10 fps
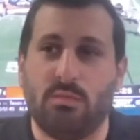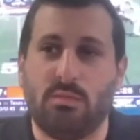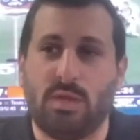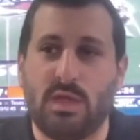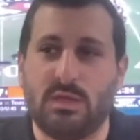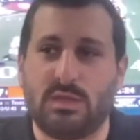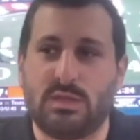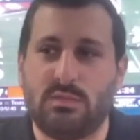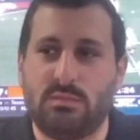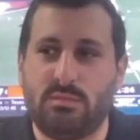
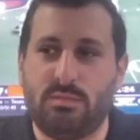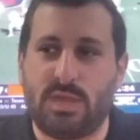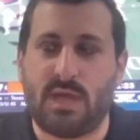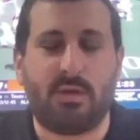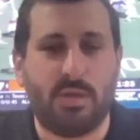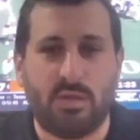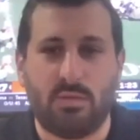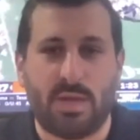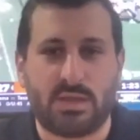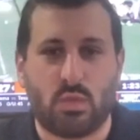He's definitely
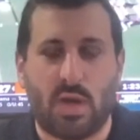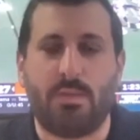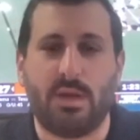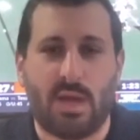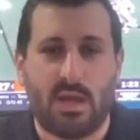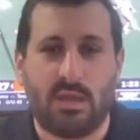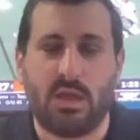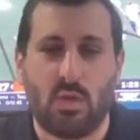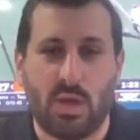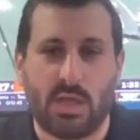their best weapon, I
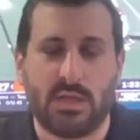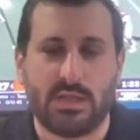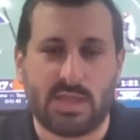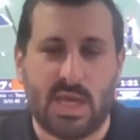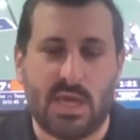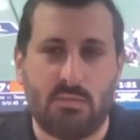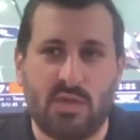think, going into this game.